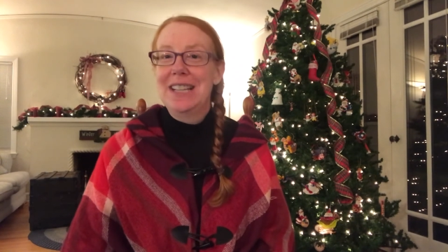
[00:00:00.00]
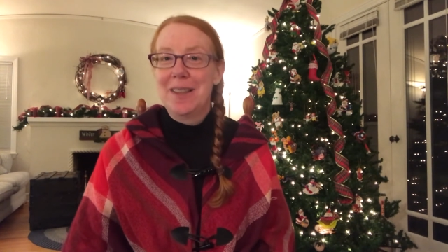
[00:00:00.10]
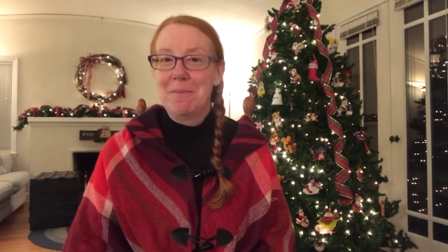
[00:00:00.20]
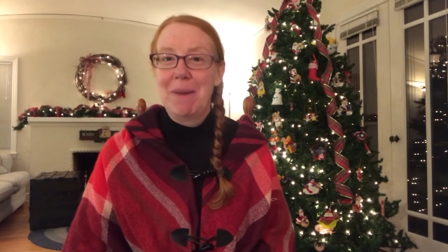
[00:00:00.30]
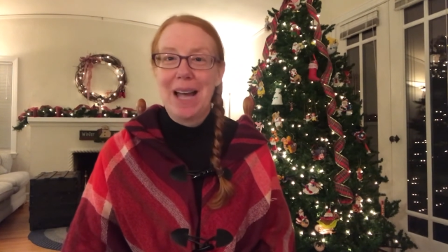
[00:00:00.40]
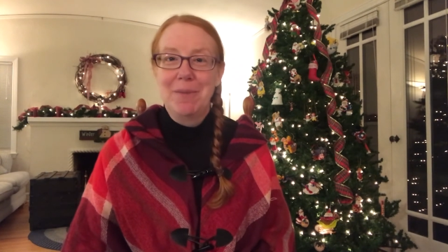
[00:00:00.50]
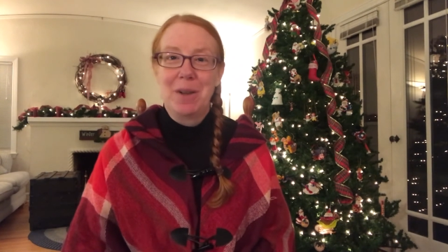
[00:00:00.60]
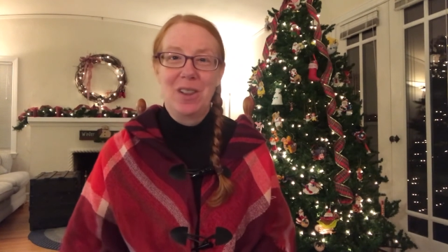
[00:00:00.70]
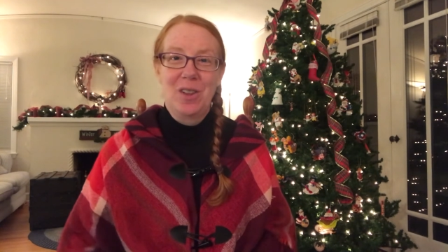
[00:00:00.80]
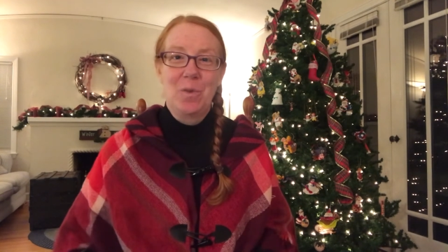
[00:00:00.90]
the
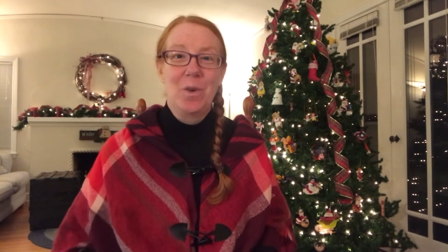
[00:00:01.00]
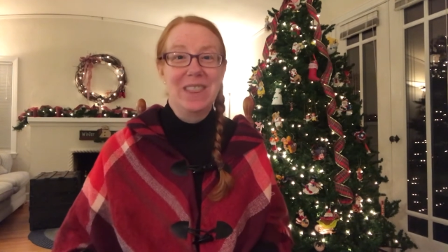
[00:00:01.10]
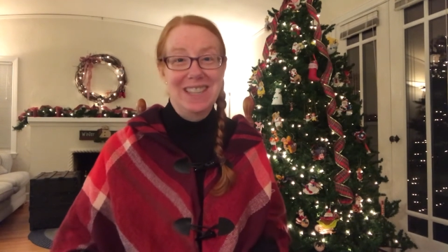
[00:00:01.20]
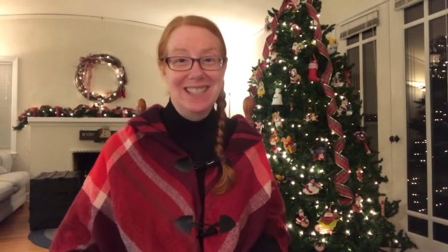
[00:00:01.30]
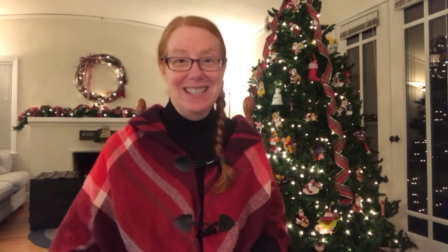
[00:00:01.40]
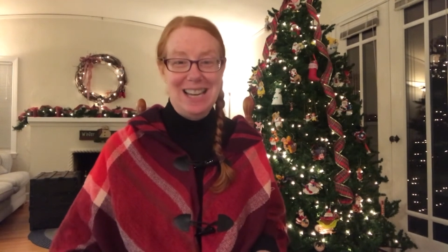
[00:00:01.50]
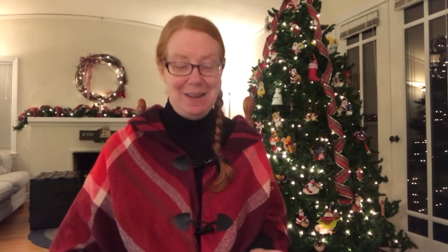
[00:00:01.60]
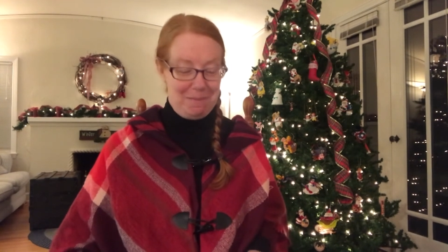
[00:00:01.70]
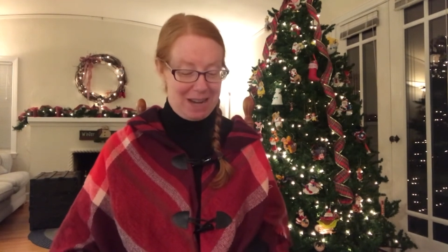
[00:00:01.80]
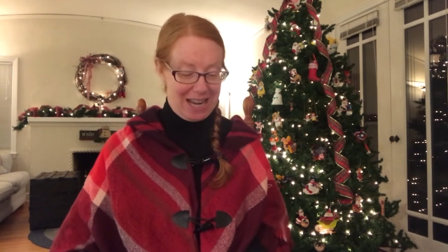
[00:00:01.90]
Bible with the
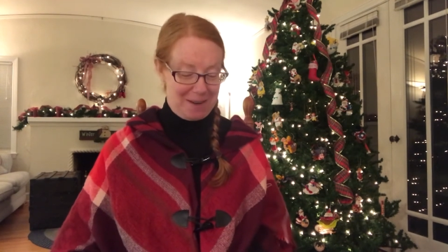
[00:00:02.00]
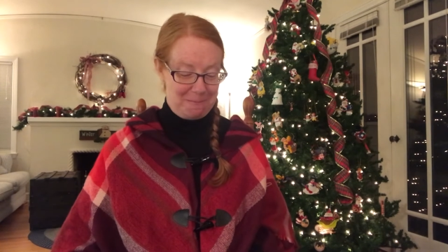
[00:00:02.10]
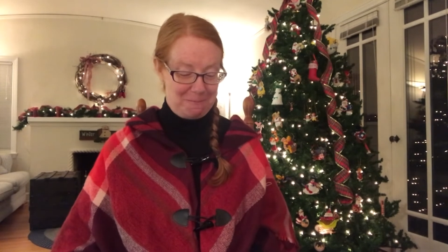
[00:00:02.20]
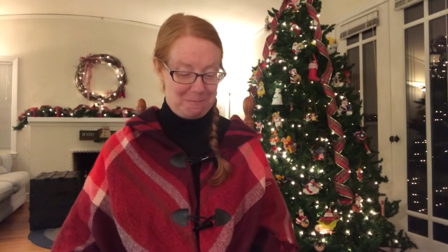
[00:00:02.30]
same name.